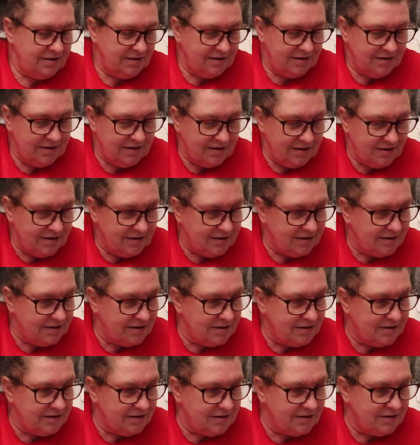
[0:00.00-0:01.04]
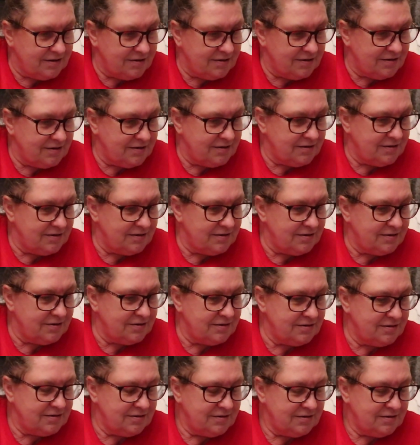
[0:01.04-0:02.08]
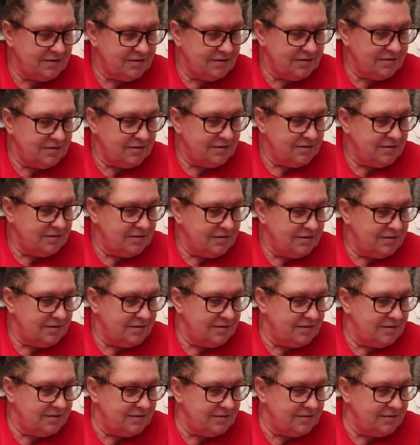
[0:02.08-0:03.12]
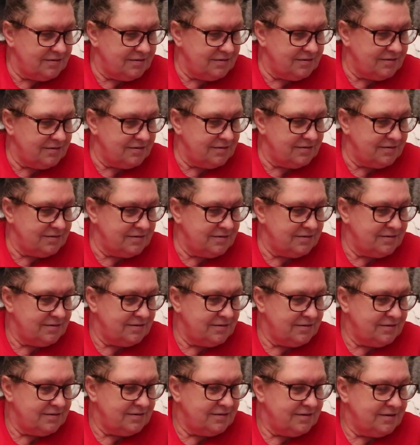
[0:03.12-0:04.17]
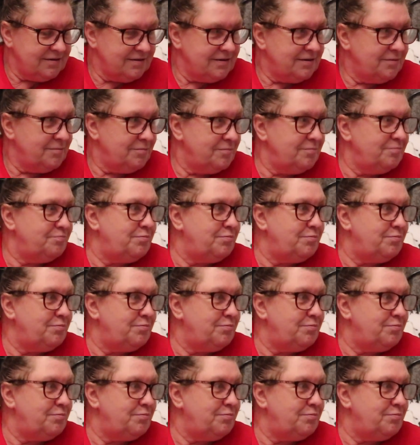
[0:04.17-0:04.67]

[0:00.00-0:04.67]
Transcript: (silent)